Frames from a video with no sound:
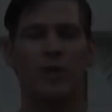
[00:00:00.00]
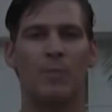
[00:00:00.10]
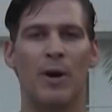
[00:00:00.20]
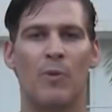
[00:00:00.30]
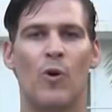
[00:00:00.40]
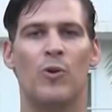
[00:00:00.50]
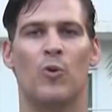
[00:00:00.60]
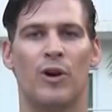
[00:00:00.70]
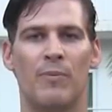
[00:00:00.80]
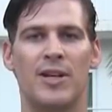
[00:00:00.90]
What's my
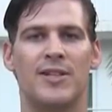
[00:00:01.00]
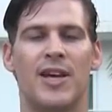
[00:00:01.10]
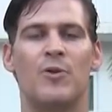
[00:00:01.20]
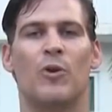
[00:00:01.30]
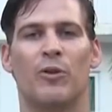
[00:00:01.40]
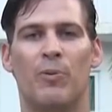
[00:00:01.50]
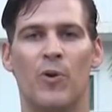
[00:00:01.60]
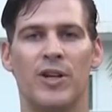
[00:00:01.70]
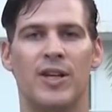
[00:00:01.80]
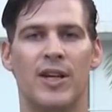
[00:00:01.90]
point? What am I saying? Well, the
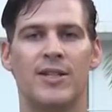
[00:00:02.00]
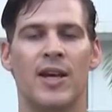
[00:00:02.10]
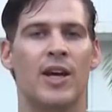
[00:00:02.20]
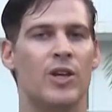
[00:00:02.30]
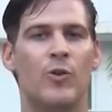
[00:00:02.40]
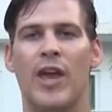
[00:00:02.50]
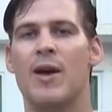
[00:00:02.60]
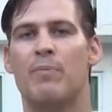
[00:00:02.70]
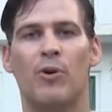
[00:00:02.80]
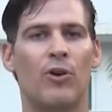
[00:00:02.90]
point is you
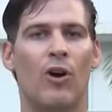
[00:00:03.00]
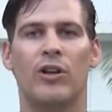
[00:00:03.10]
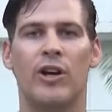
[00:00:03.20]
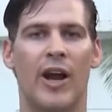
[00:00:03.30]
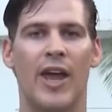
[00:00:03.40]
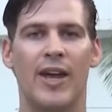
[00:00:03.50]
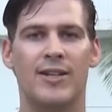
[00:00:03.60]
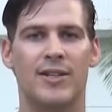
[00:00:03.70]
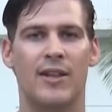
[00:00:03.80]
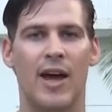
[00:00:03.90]
can't put all your
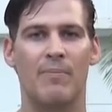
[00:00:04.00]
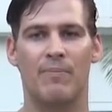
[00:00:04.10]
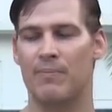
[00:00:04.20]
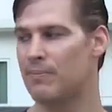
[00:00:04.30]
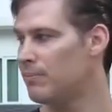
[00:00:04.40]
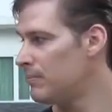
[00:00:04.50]
eggs in that.